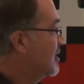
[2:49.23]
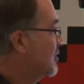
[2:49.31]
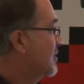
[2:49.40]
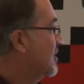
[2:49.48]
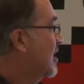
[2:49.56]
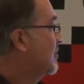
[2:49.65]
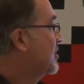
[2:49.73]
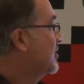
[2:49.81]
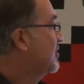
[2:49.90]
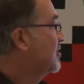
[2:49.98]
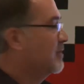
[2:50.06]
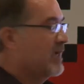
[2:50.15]
This was an
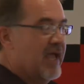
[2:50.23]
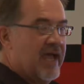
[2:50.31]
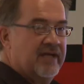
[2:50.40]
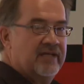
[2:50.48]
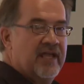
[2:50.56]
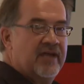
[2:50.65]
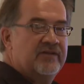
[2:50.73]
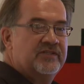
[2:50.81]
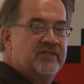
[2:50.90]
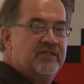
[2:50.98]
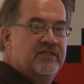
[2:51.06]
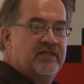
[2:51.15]
opportunity we had in
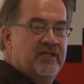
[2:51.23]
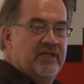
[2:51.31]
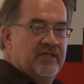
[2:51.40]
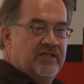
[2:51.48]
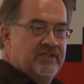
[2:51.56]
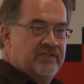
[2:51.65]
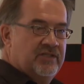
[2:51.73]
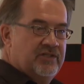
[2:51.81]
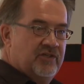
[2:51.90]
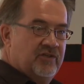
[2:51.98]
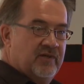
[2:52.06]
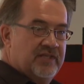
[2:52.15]
Henderson to
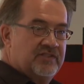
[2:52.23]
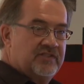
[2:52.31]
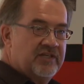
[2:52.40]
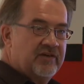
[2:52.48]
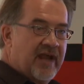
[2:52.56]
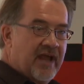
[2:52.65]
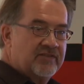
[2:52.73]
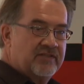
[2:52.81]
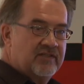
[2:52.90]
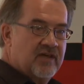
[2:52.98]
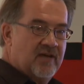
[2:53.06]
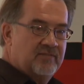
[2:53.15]
do a senior
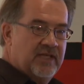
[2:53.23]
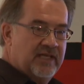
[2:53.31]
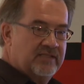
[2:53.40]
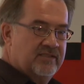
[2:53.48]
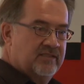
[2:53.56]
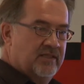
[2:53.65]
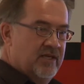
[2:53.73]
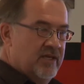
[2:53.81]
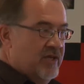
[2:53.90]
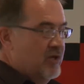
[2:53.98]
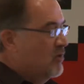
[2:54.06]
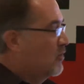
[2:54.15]
housing complex
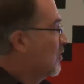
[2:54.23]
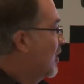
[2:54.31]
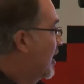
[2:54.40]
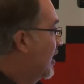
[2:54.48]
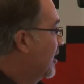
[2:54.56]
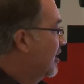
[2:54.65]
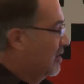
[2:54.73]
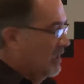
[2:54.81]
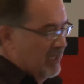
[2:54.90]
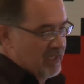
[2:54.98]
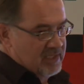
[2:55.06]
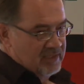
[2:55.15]
where
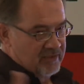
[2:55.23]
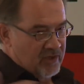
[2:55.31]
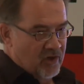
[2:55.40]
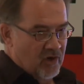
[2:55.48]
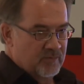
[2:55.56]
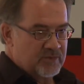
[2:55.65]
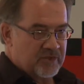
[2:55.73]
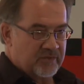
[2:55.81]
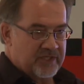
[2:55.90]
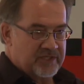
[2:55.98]
the homes that we